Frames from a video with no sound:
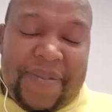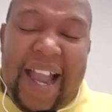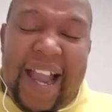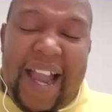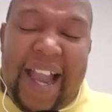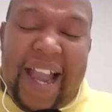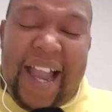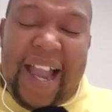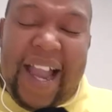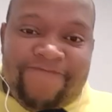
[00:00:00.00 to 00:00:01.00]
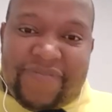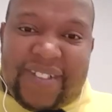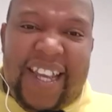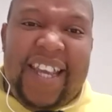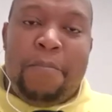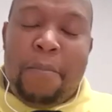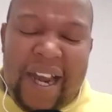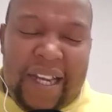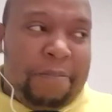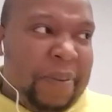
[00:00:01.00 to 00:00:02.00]
I actually think it
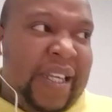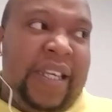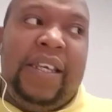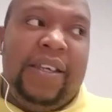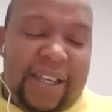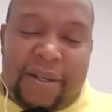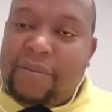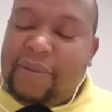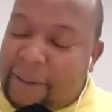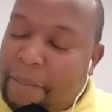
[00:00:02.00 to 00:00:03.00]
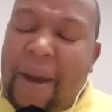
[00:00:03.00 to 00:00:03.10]
might be a